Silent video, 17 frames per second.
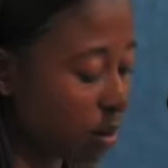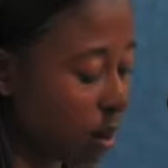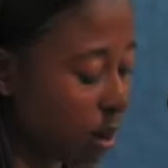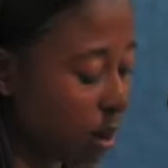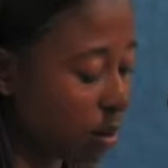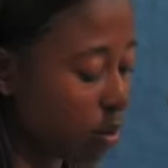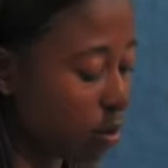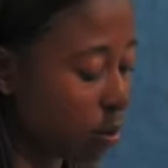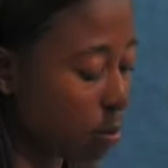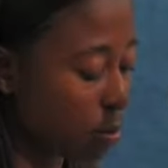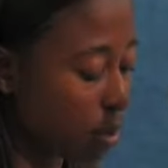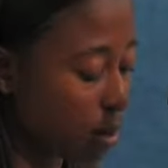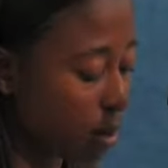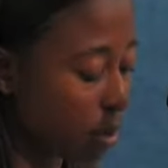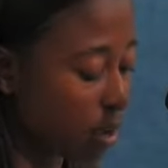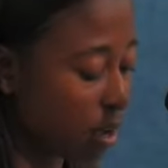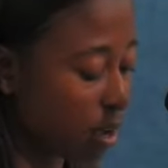I had no
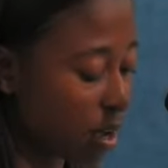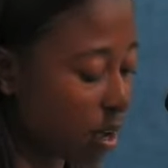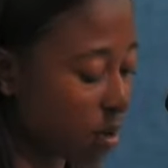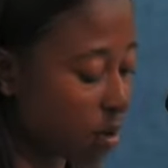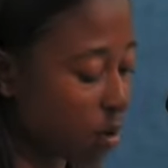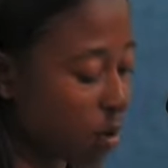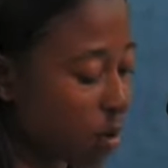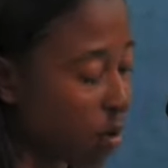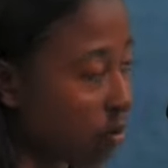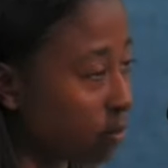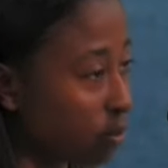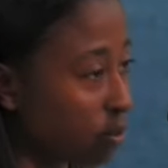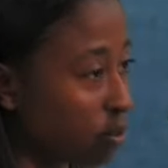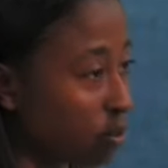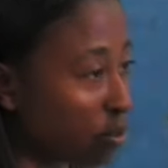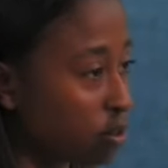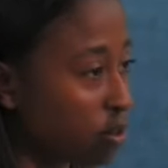money and no health
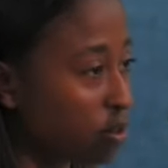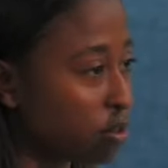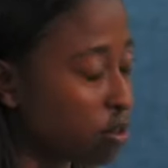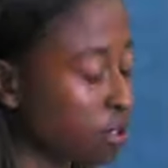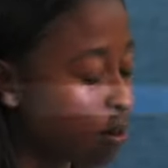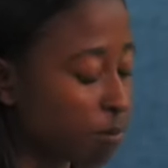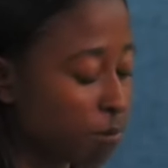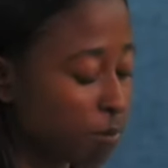insurance.